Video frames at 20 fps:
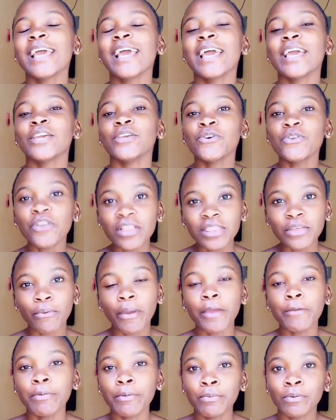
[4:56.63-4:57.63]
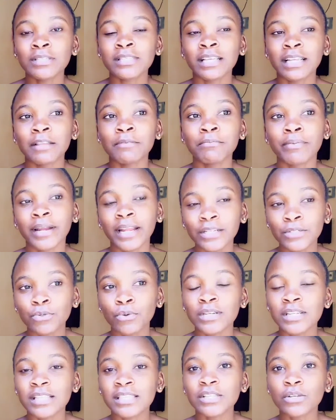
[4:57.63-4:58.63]
you know the way people celebrate
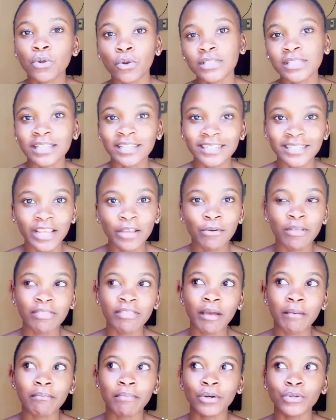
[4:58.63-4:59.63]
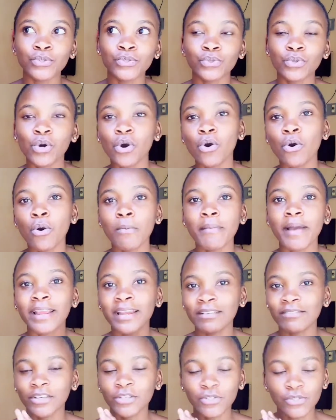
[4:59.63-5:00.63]
when it's closing day when they're about to go home. I
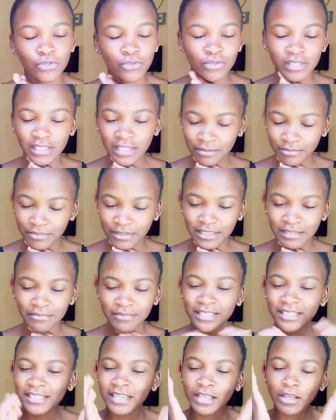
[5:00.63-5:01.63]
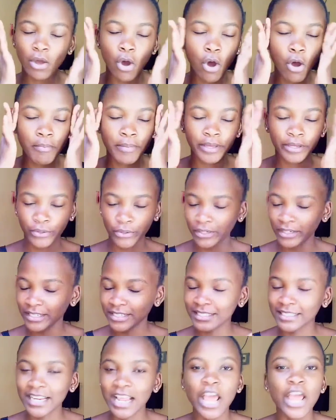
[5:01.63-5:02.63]
never used to celebrate. I'm just like, oh my god,
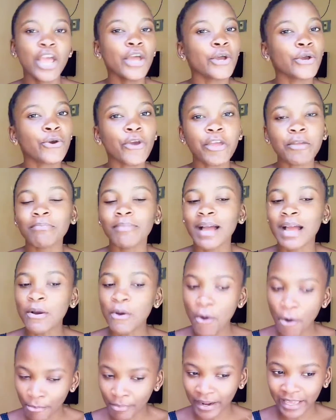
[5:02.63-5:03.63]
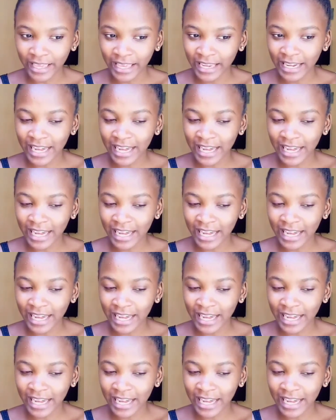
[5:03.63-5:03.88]
going back home again.